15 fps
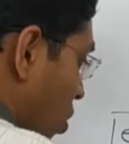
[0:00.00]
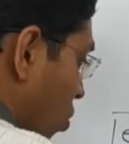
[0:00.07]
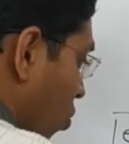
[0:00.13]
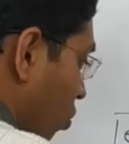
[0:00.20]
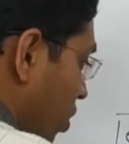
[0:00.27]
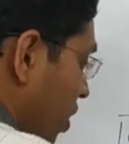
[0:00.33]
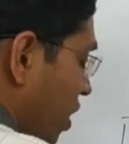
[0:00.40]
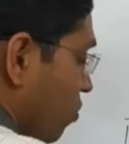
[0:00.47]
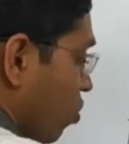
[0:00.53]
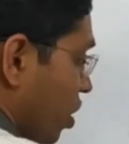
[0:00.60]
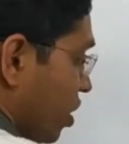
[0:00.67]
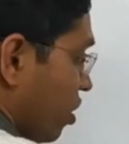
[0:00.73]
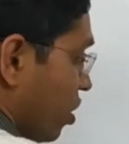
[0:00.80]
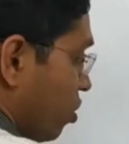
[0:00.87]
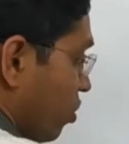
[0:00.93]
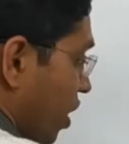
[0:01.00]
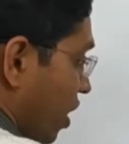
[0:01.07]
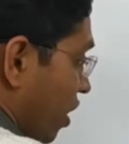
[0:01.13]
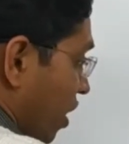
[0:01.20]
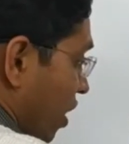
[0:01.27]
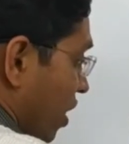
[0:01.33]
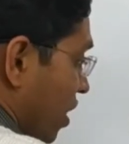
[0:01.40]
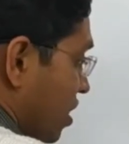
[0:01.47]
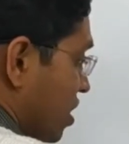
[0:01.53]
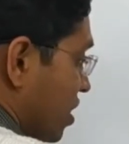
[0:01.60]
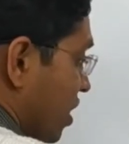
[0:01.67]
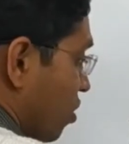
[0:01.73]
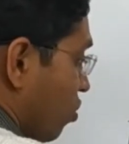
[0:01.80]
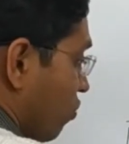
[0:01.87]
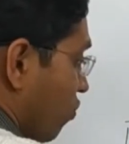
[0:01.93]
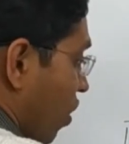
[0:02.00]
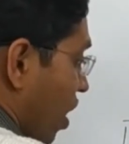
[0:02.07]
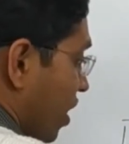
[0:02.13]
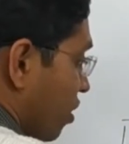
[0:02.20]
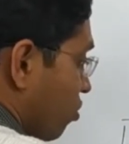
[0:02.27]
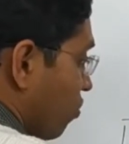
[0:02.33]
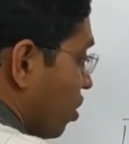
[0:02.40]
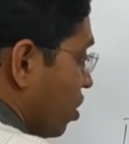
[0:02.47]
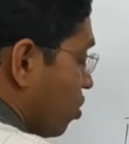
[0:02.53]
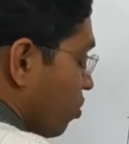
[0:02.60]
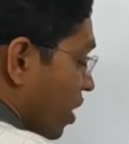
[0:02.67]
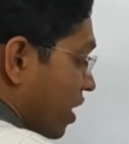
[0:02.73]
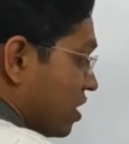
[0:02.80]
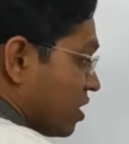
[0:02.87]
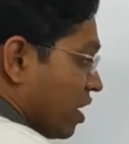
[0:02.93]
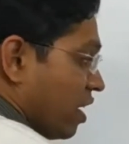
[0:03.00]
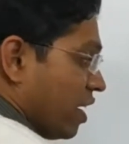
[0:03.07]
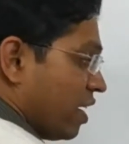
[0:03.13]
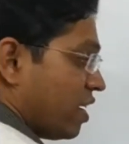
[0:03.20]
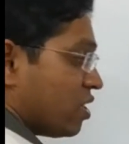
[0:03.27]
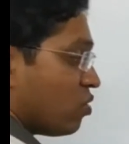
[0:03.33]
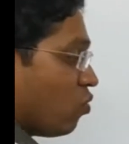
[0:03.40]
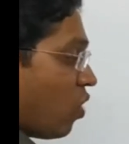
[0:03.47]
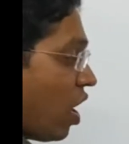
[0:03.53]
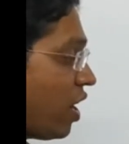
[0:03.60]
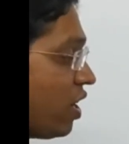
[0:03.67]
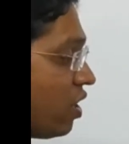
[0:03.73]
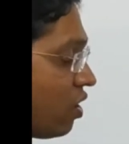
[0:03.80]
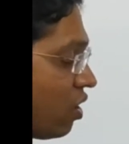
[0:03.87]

only what you are doing, instead of y equal to x, it is y